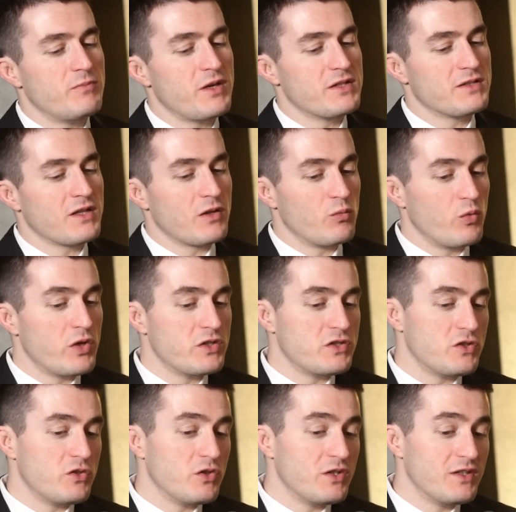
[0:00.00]
based on
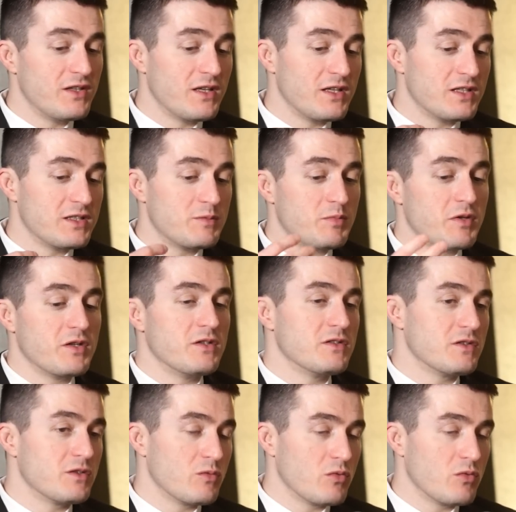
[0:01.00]
which you can then experience the